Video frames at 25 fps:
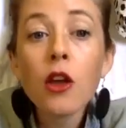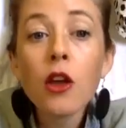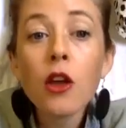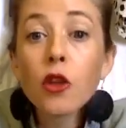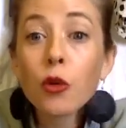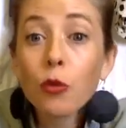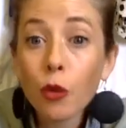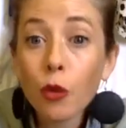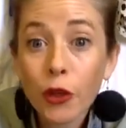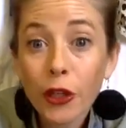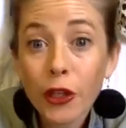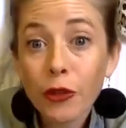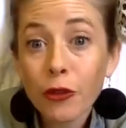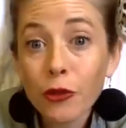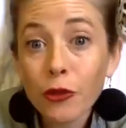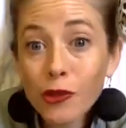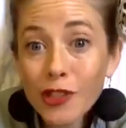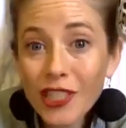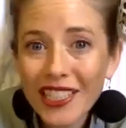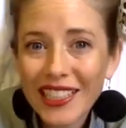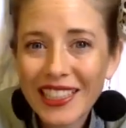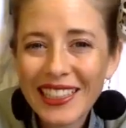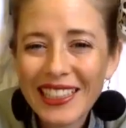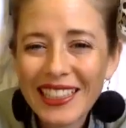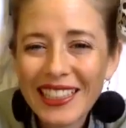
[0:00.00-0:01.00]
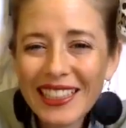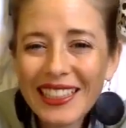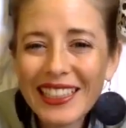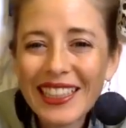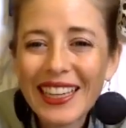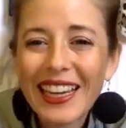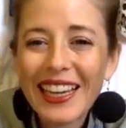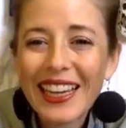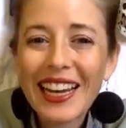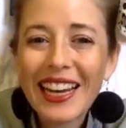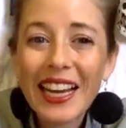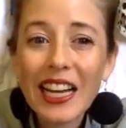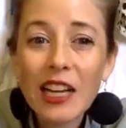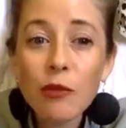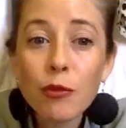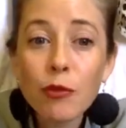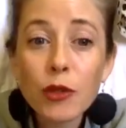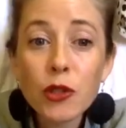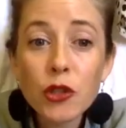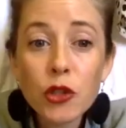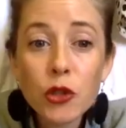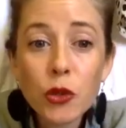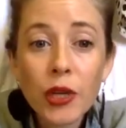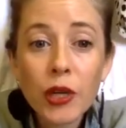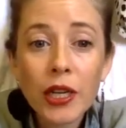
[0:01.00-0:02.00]
the morning routine, and I have
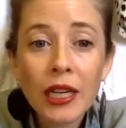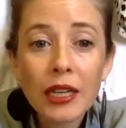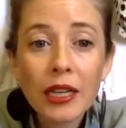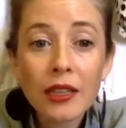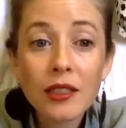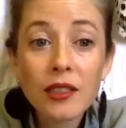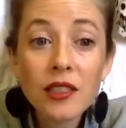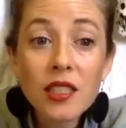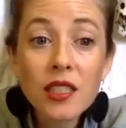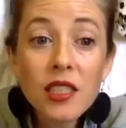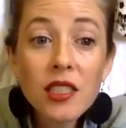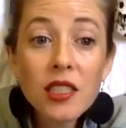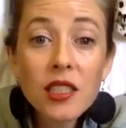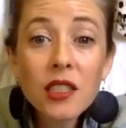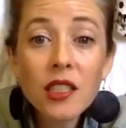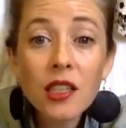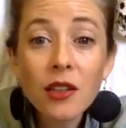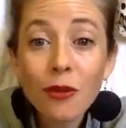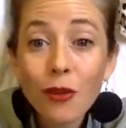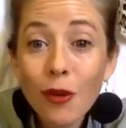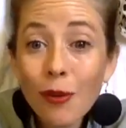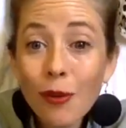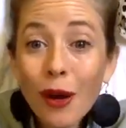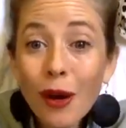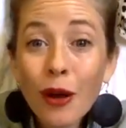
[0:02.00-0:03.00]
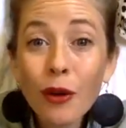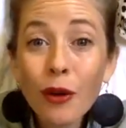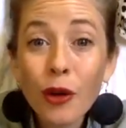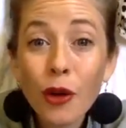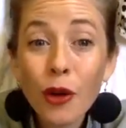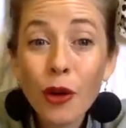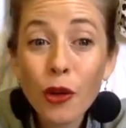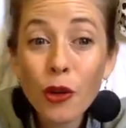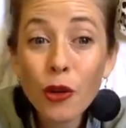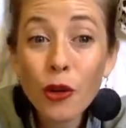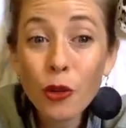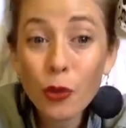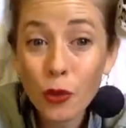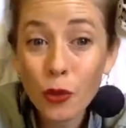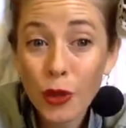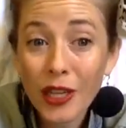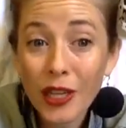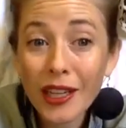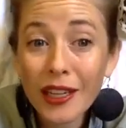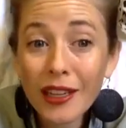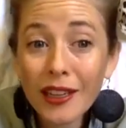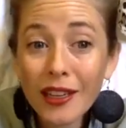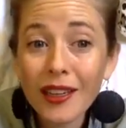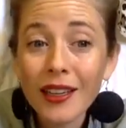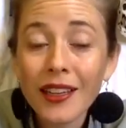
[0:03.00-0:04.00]
been doing it consistently for about
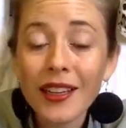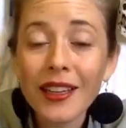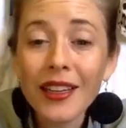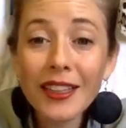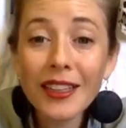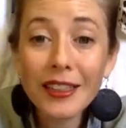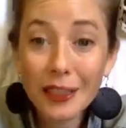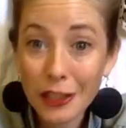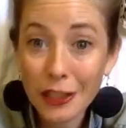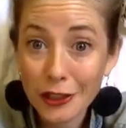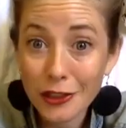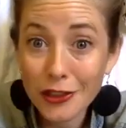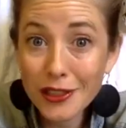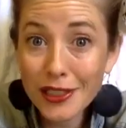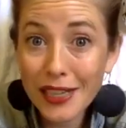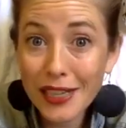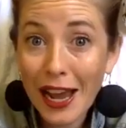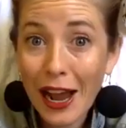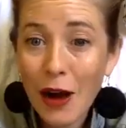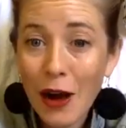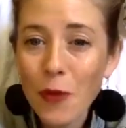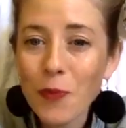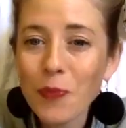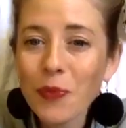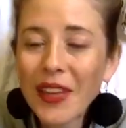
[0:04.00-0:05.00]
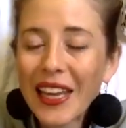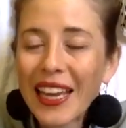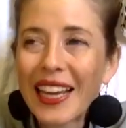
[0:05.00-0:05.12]
3 years now.